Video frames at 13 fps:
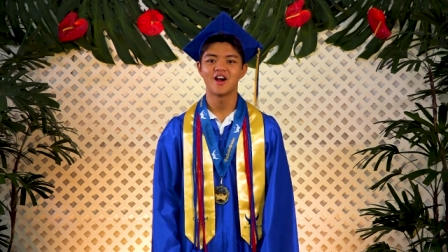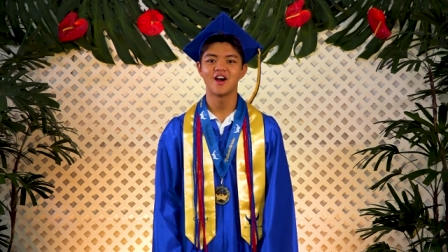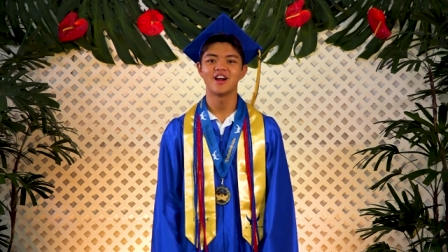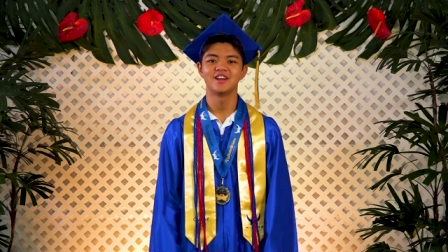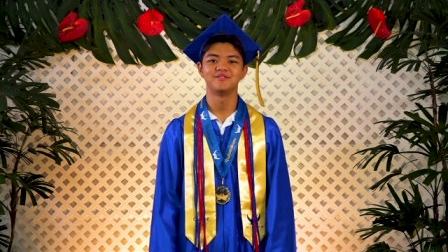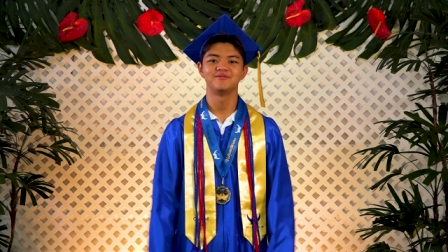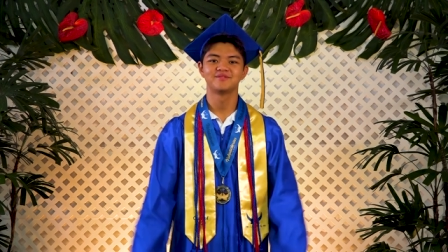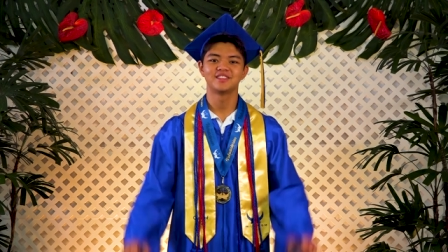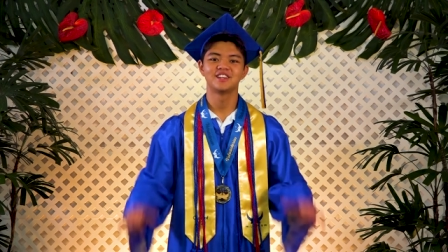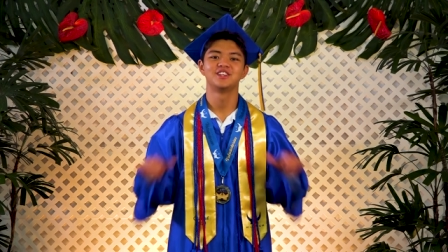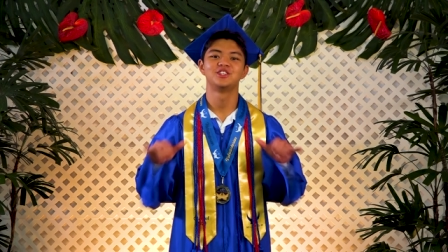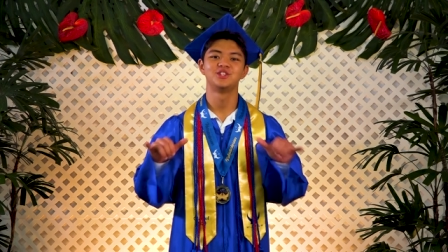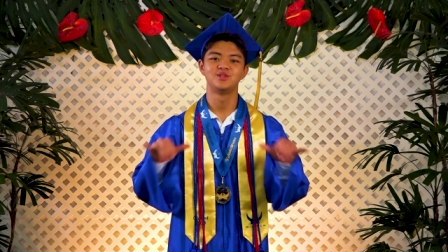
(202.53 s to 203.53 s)
All right,
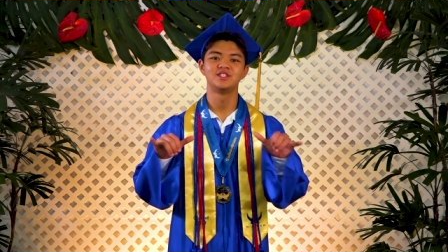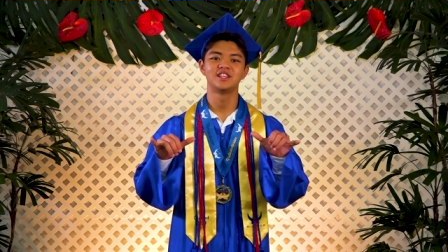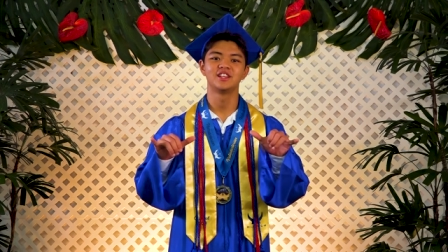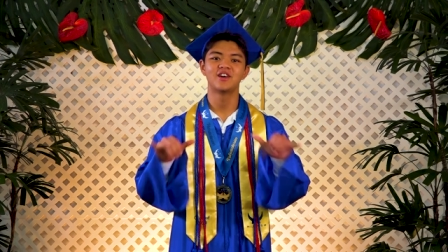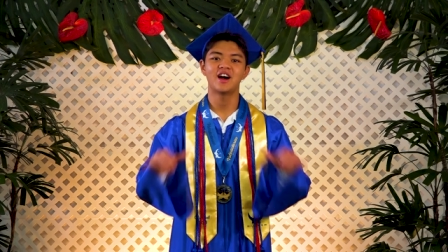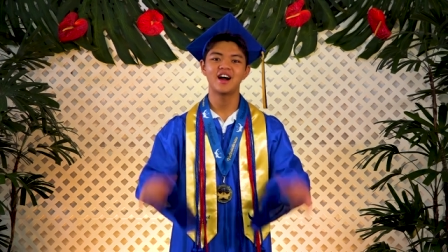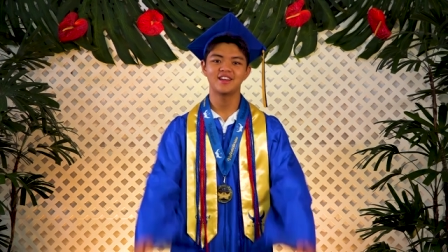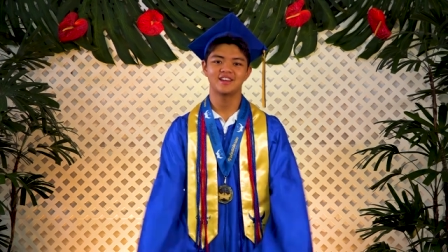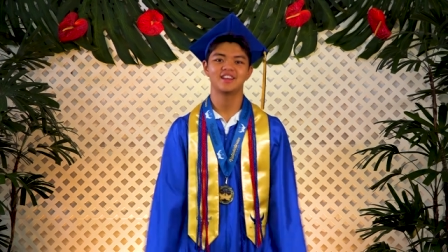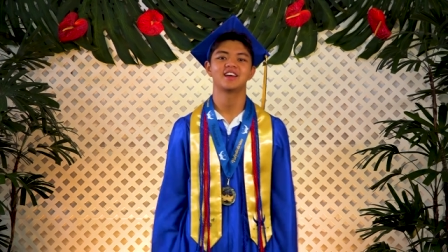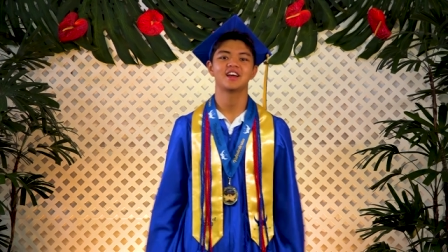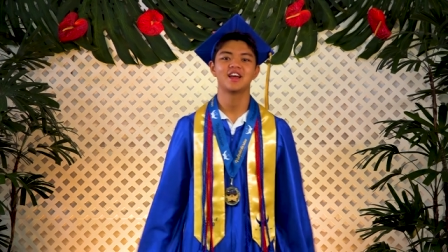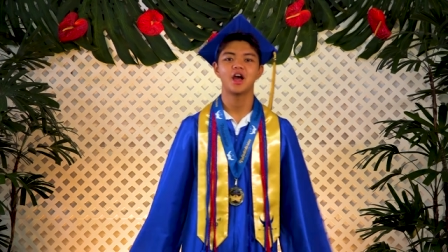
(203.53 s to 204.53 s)
shoot Hilo High,
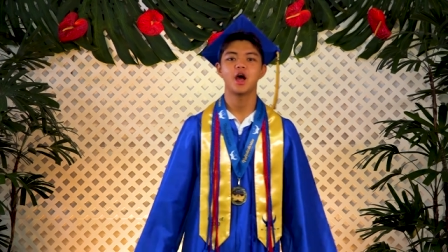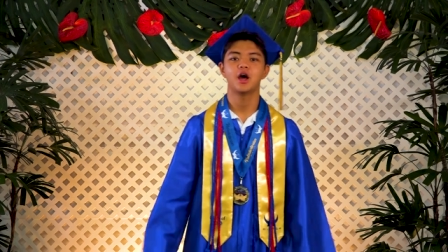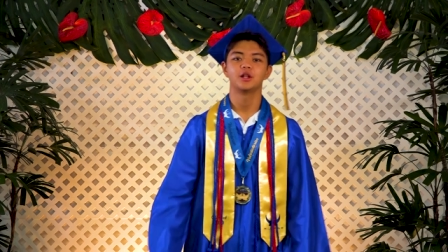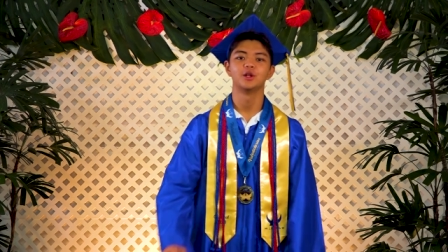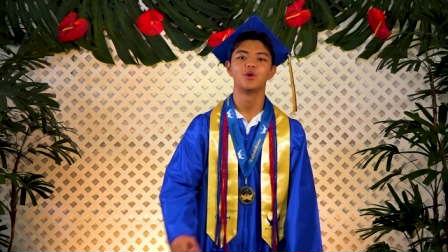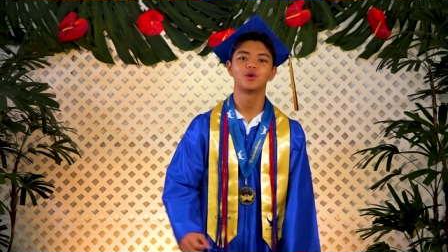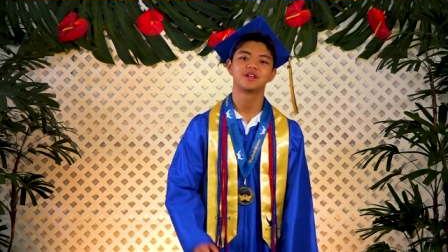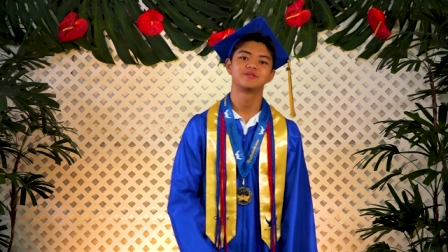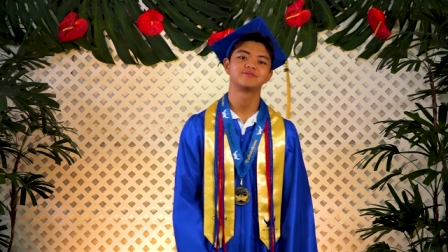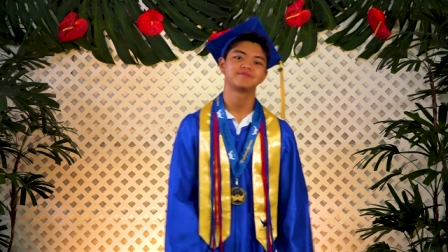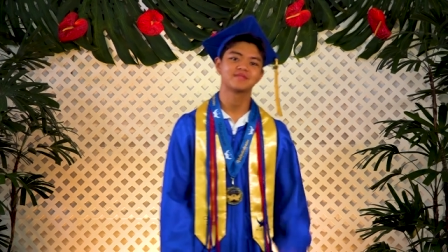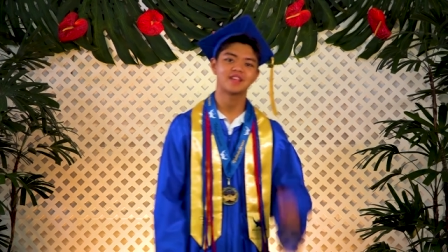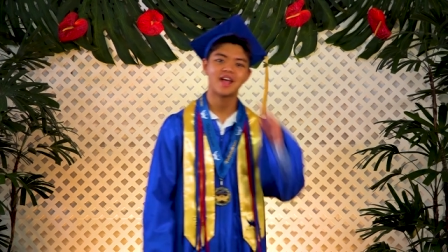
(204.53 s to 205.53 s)

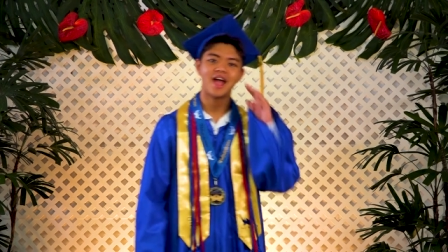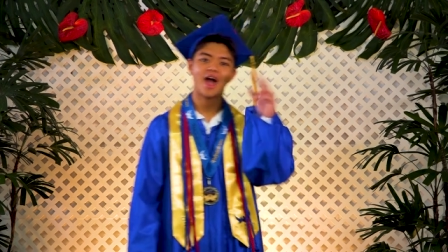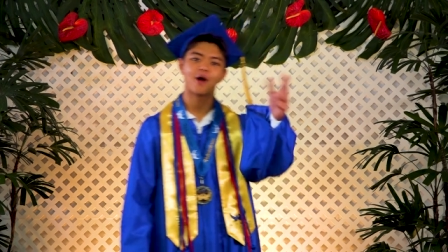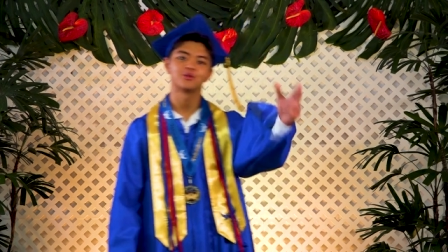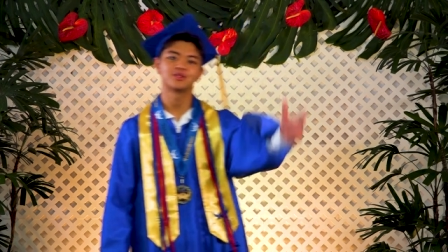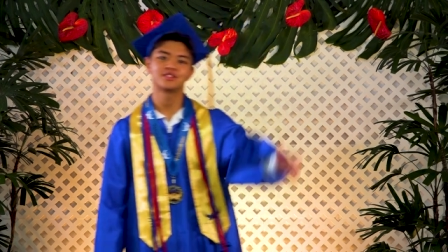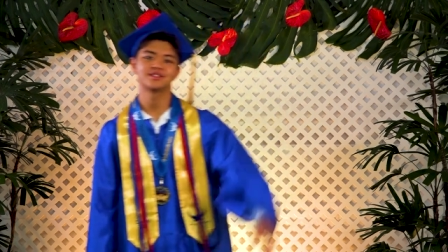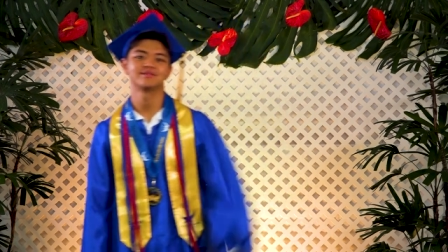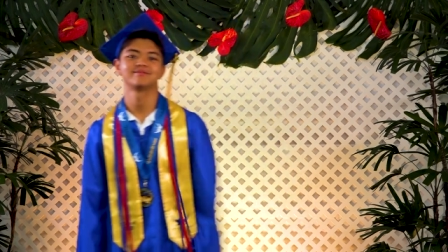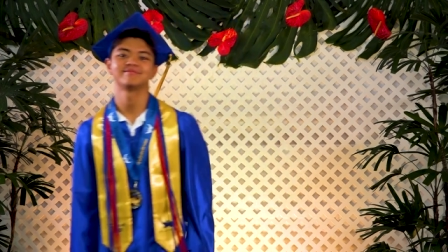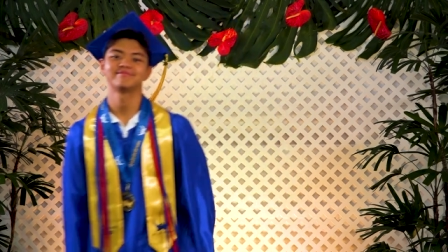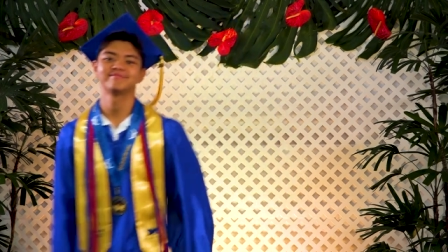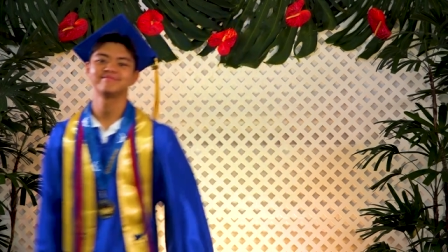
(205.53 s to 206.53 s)
Logan, out.